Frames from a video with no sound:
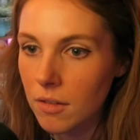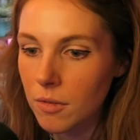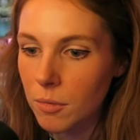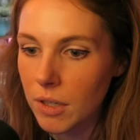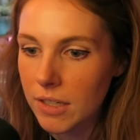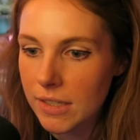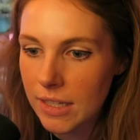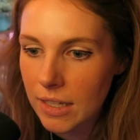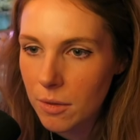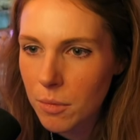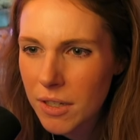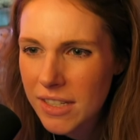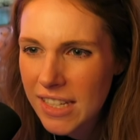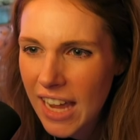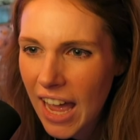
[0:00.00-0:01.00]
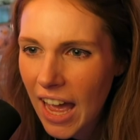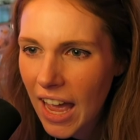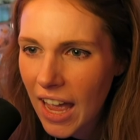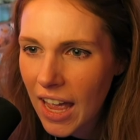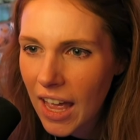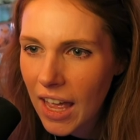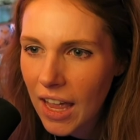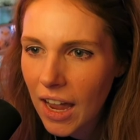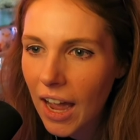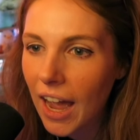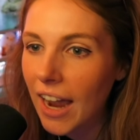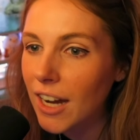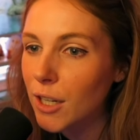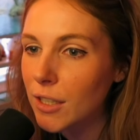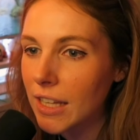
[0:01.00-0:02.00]
where's he at?
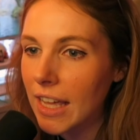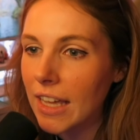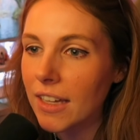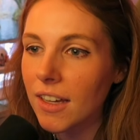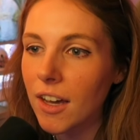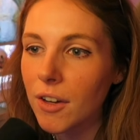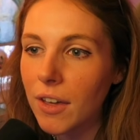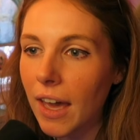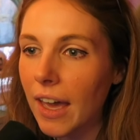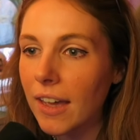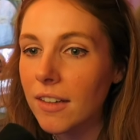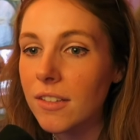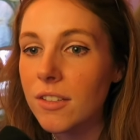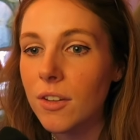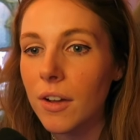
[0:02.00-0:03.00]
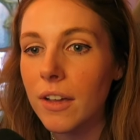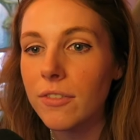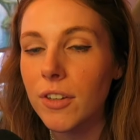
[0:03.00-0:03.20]
Hireling. Okay, so if